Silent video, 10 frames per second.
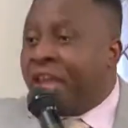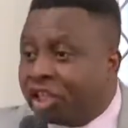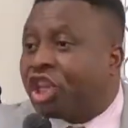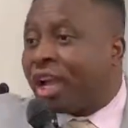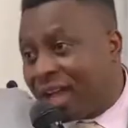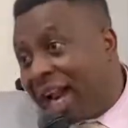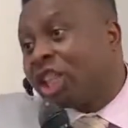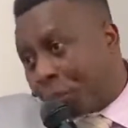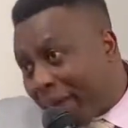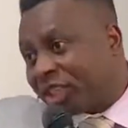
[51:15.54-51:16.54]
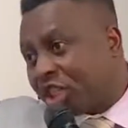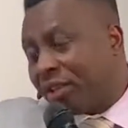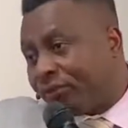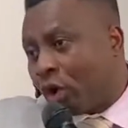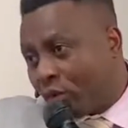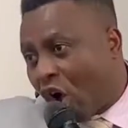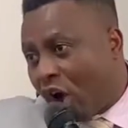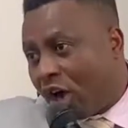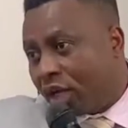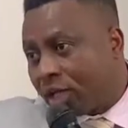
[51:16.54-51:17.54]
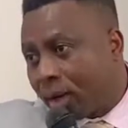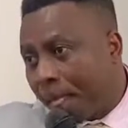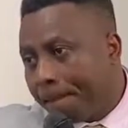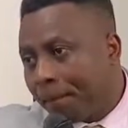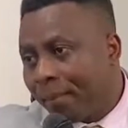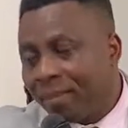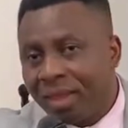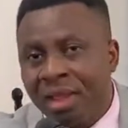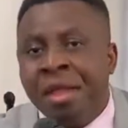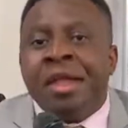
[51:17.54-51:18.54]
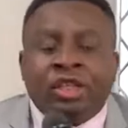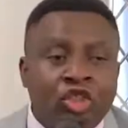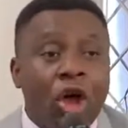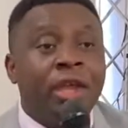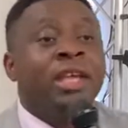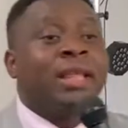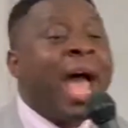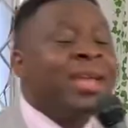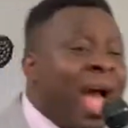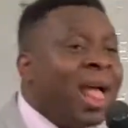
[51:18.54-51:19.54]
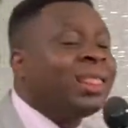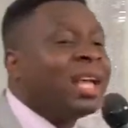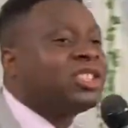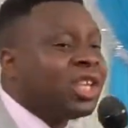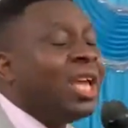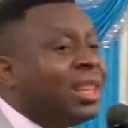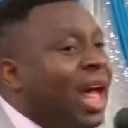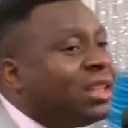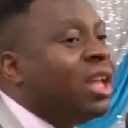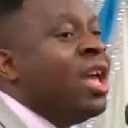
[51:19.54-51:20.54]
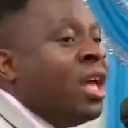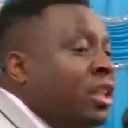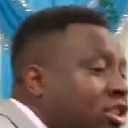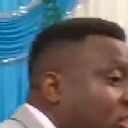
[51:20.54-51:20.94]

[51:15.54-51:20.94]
is a great person from God. So it, I understand that